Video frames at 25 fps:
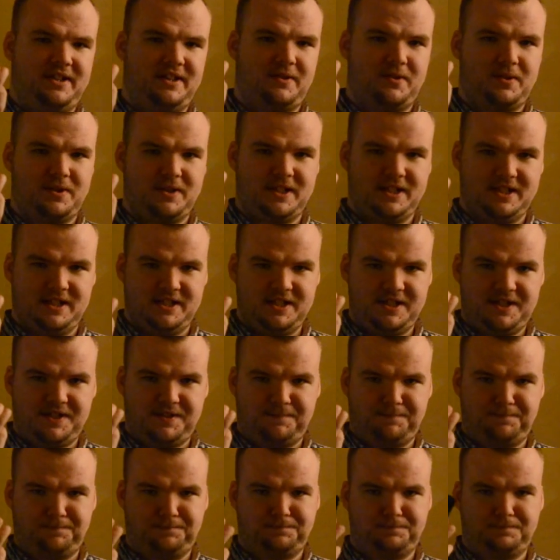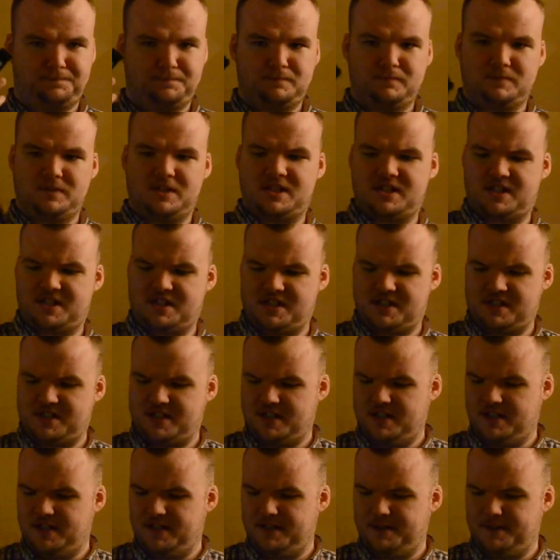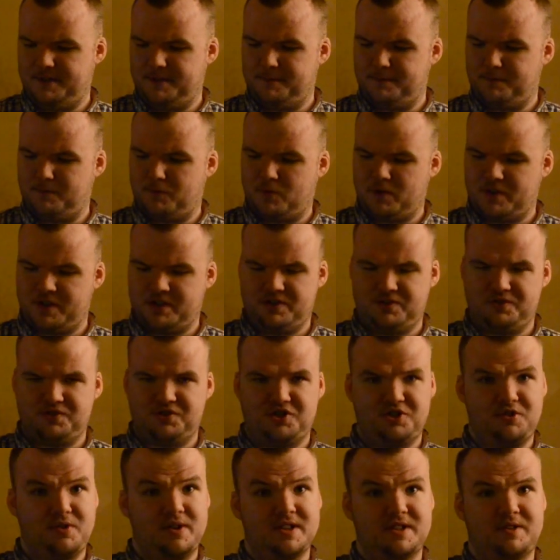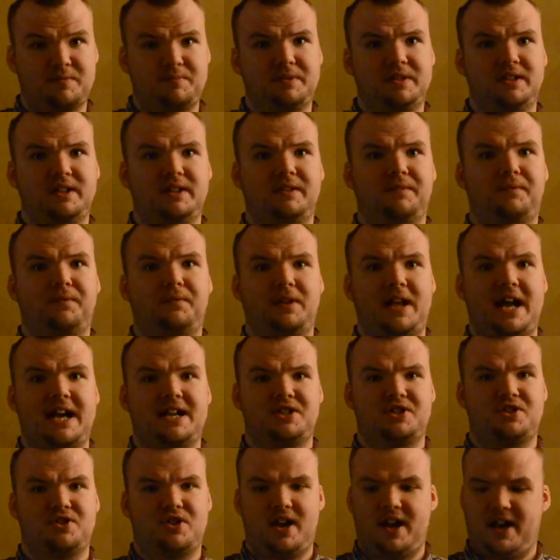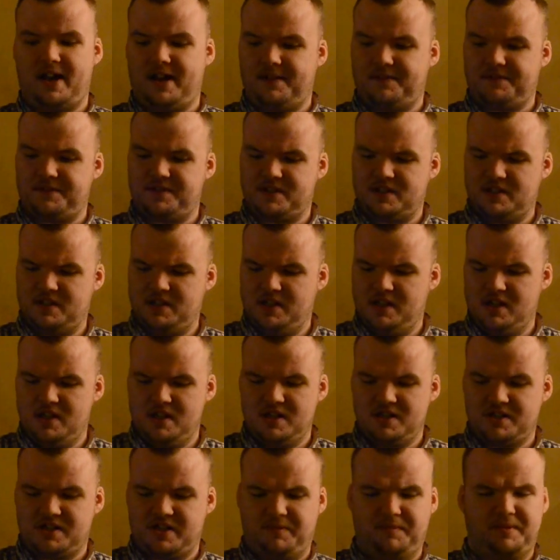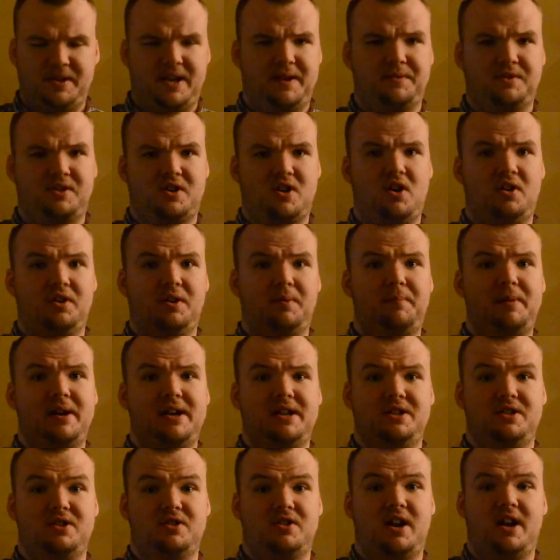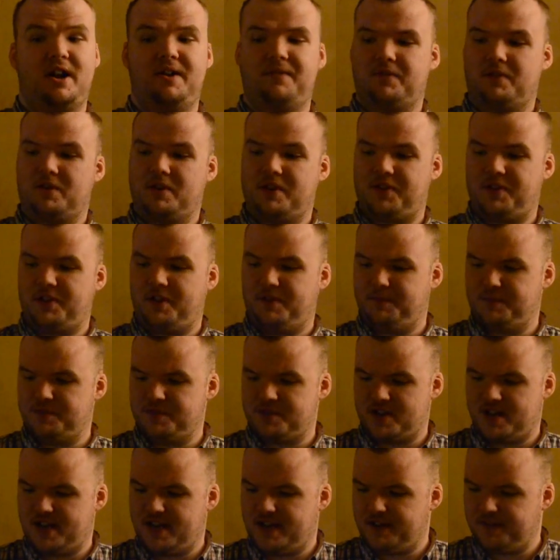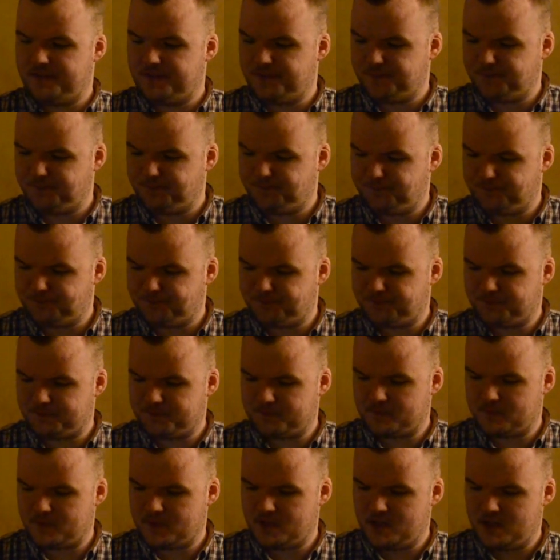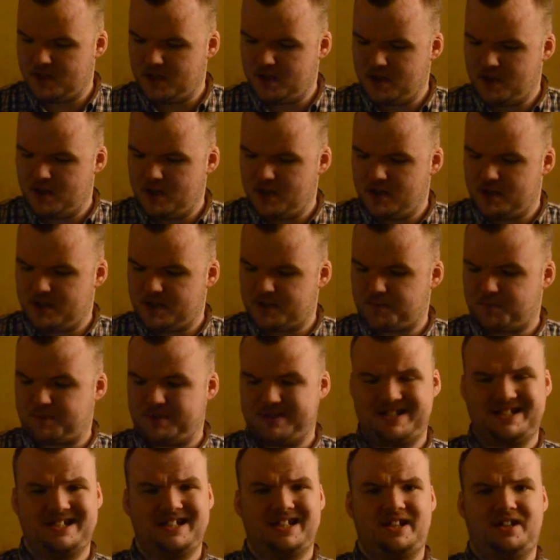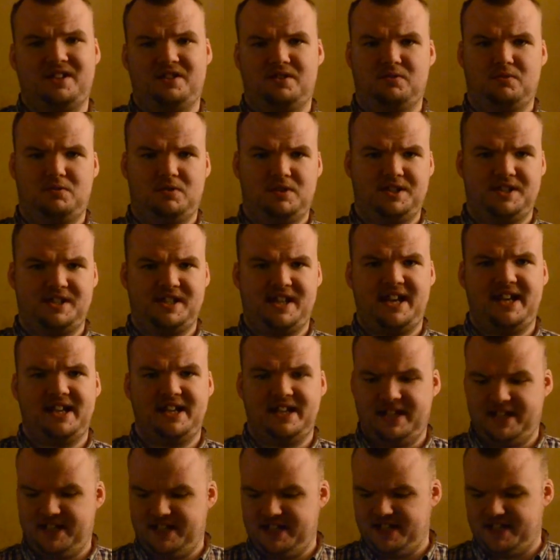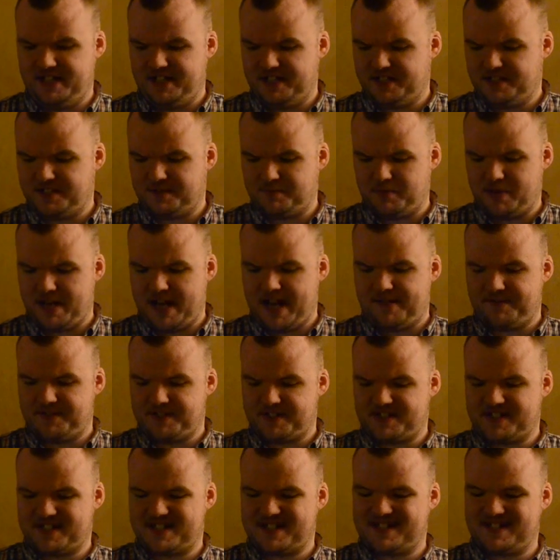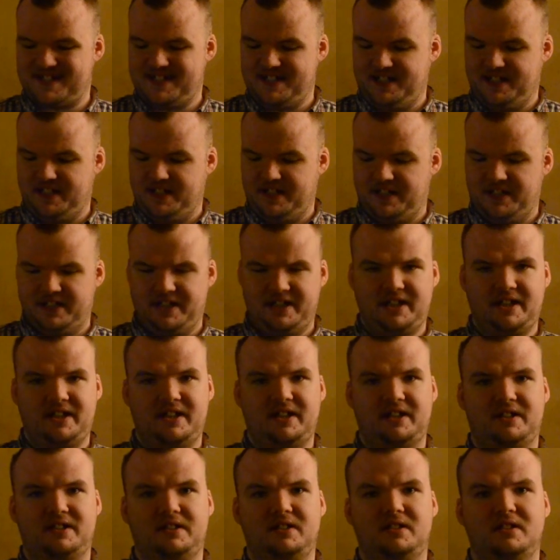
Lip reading: like one of these. This is one of those USB flash drives, sometimes called a pen drive or a thumb drive. This particular one is 8 gigs, but I have a 16 gig,